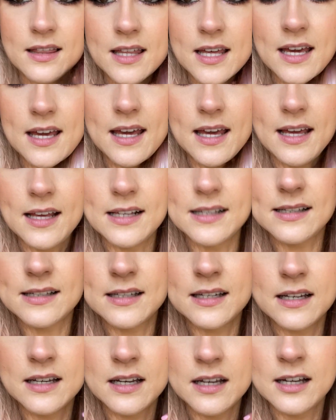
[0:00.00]
There
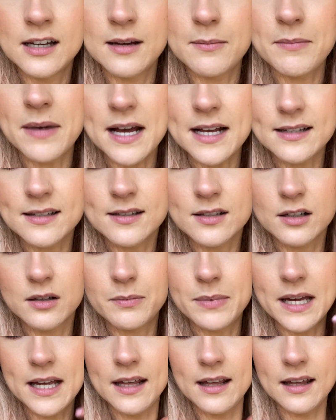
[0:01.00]
is pastel
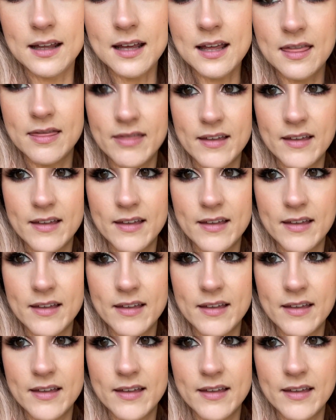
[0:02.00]
pink in